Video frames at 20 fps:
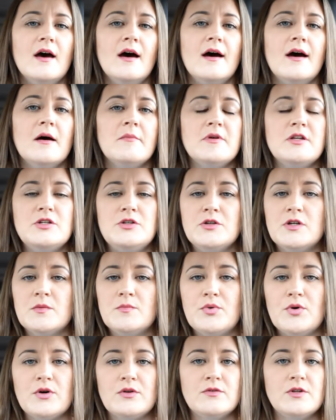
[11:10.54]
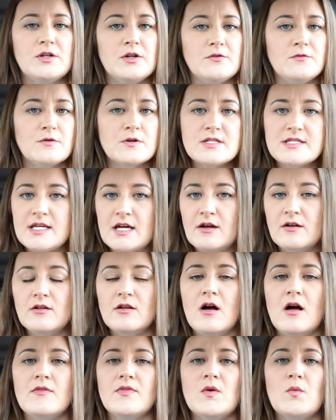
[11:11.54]
Um, and you could put, you know, for sale
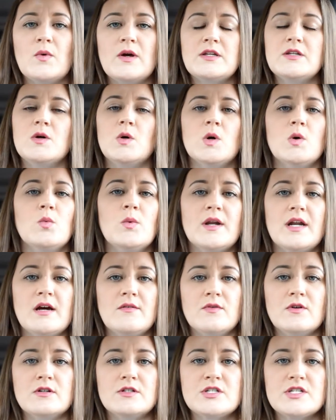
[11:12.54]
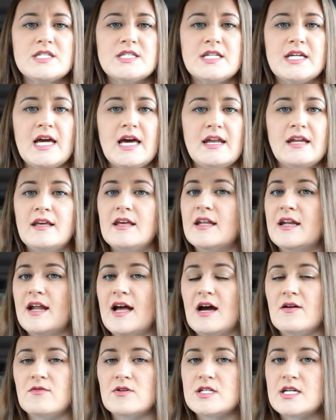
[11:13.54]
on the window or whatever, just to kind of get it
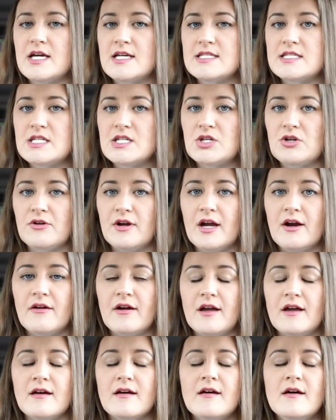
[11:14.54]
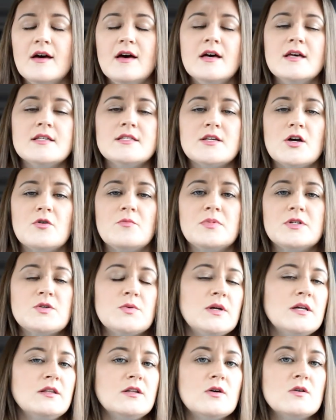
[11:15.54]
advertised in your area. So
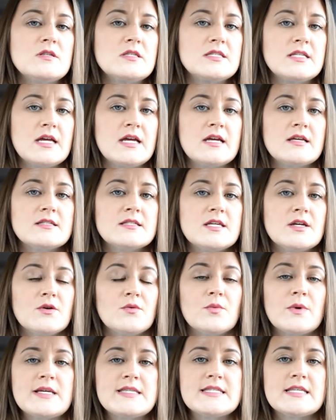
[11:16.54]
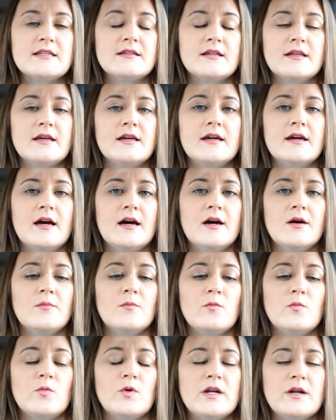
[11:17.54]
between those things here recently,
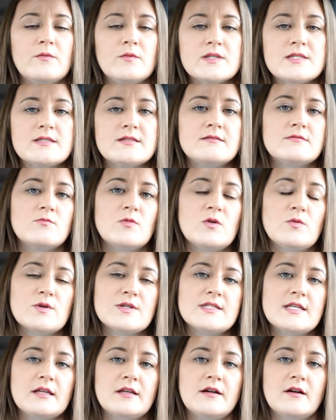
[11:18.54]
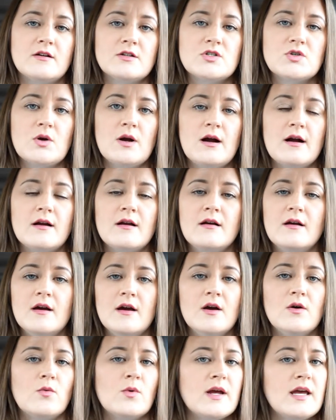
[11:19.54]
um, when it was, we were selling our truck,
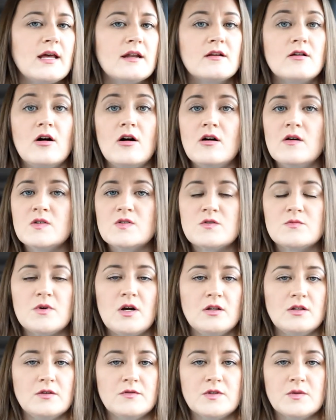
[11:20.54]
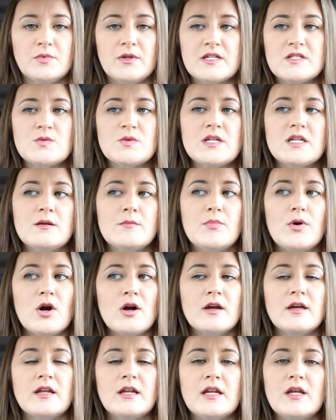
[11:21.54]
we had calls from all over the place. We didn't
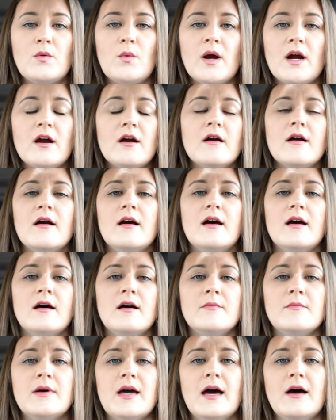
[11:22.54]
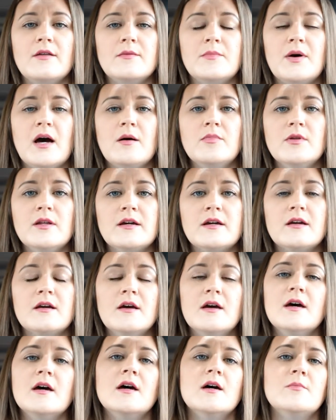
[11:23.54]
park it anywhere um, out in public,
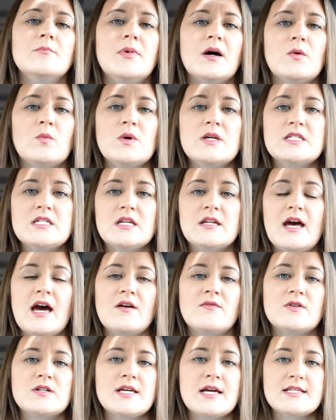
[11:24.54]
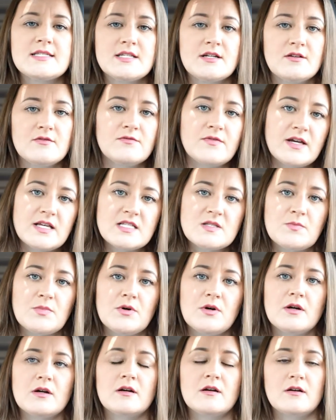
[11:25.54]
but we did advertise it on
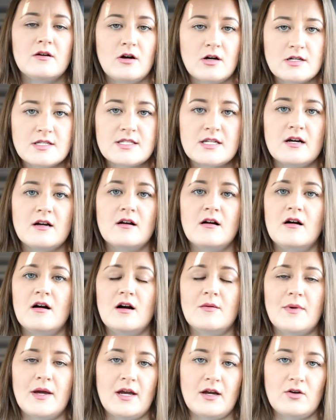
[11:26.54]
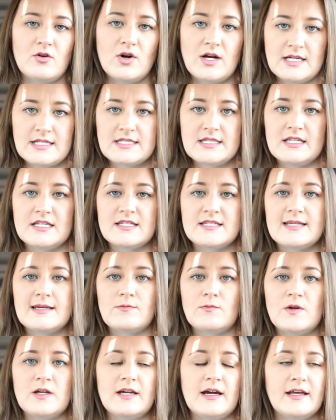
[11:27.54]
Facebook, cars.com and Craigslist.
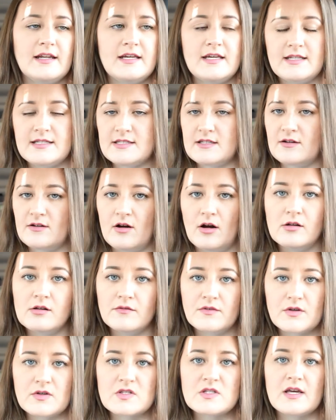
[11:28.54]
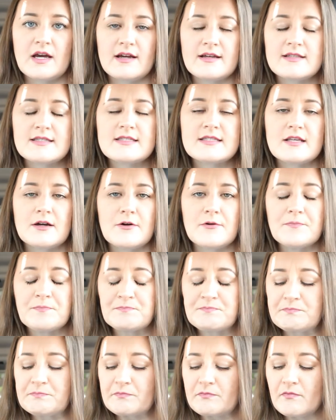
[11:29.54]
And we got hits on all of those sites. So
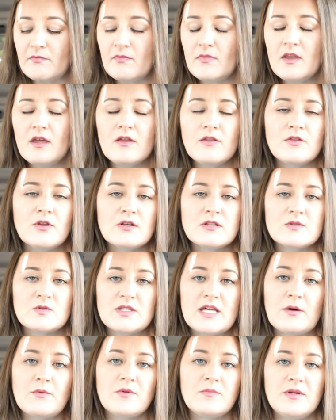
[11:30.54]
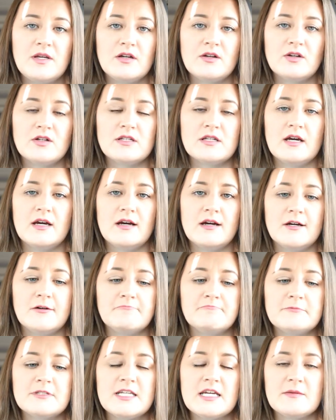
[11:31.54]
the, that would be a good
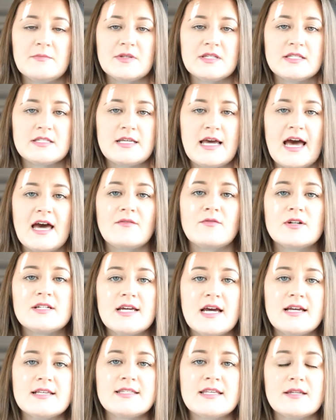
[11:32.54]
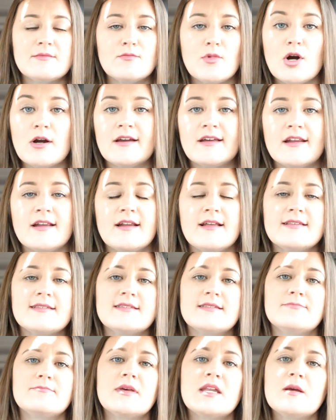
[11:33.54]
um, tip is advertise it and market it
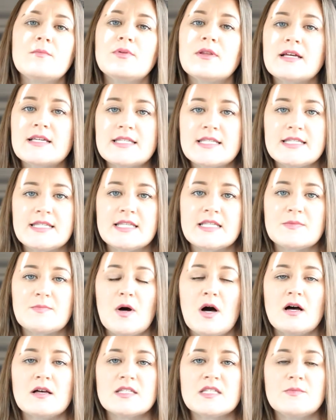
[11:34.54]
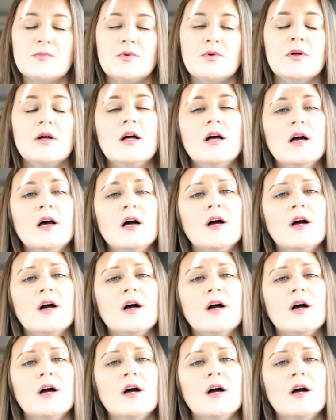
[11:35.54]
as many places as possible.